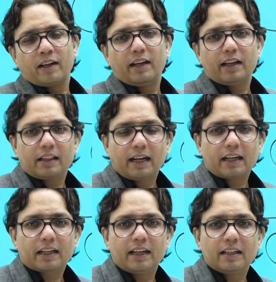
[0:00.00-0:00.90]
In
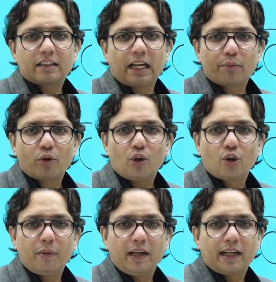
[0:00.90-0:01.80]
that case, I am going to
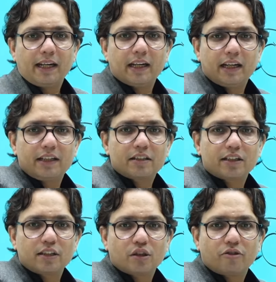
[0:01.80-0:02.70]
maintain a
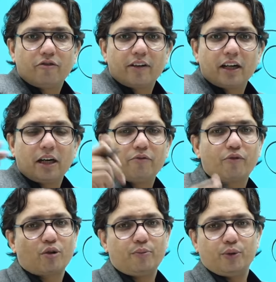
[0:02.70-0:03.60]
distance of 1 arm
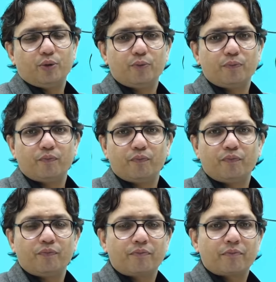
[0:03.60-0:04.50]
from you.
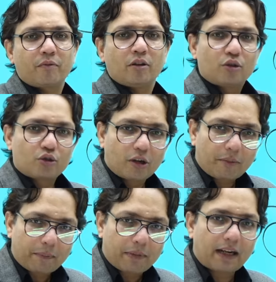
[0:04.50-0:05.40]
So
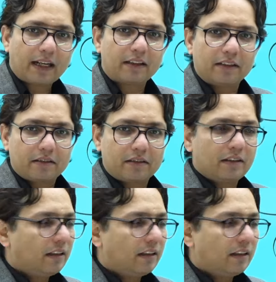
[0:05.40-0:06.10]
remember like this,